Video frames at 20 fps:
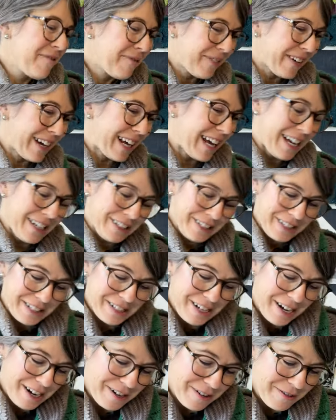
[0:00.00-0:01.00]
but I'll
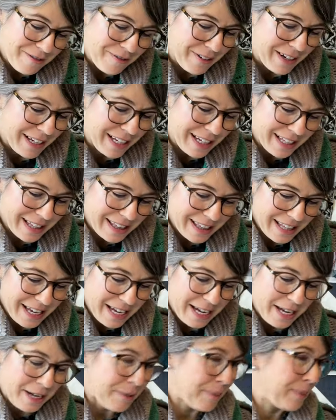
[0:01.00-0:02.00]
start with
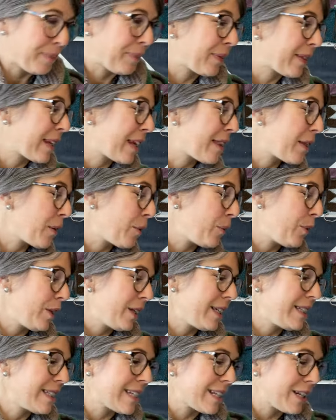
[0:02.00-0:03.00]
um, the
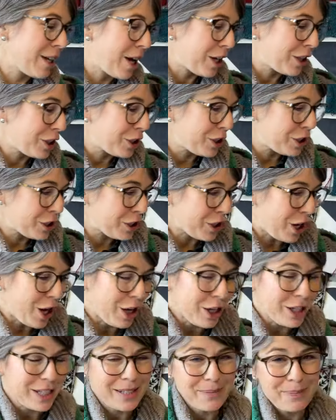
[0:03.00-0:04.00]
woolens and Nosh
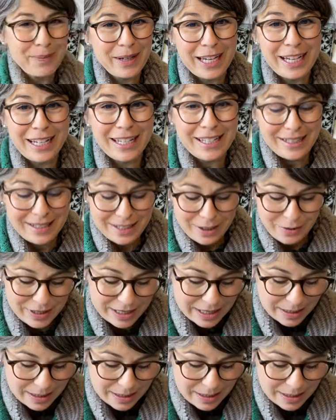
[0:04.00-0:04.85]
socks because there was